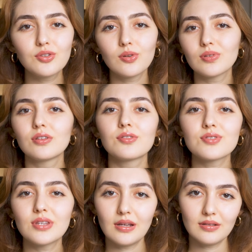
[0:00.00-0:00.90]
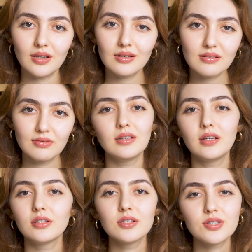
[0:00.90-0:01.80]
don't understand it. It
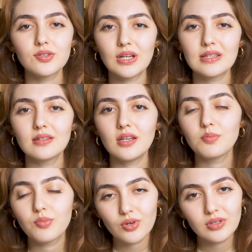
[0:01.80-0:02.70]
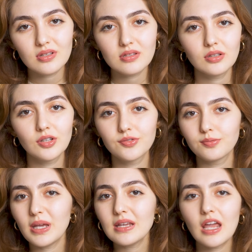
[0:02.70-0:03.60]
illustrates the importance of
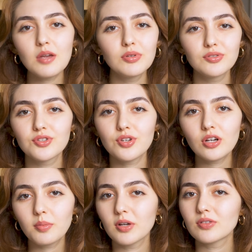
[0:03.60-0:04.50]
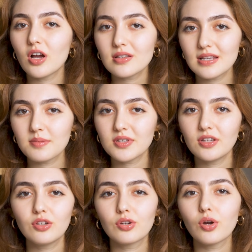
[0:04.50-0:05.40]
being able to talk about concepts
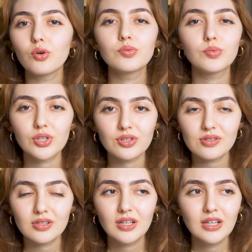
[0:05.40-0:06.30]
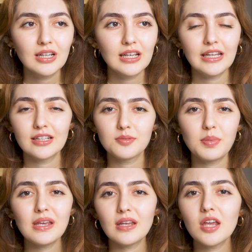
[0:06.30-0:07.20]
in your own words and
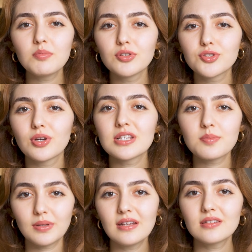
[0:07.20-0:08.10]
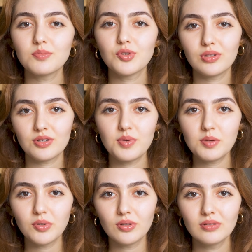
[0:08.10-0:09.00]
being able to explain them to other
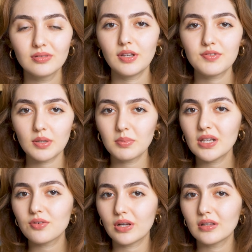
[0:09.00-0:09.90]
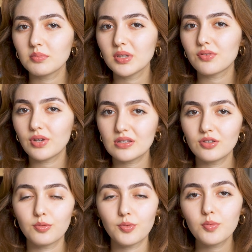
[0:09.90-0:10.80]
people. If somebody randomly reads
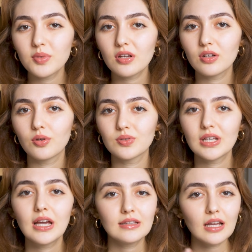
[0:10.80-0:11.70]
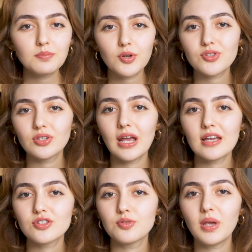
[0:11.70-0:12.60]
your permanent notes, that person
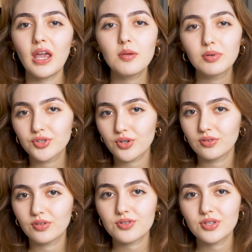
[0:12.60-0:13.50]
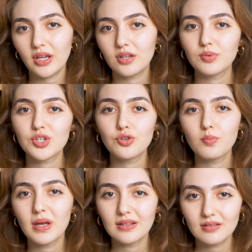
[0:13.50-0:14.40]
has to be able to understand what you
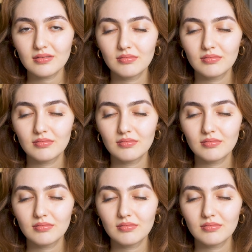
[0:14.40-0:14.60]
meant.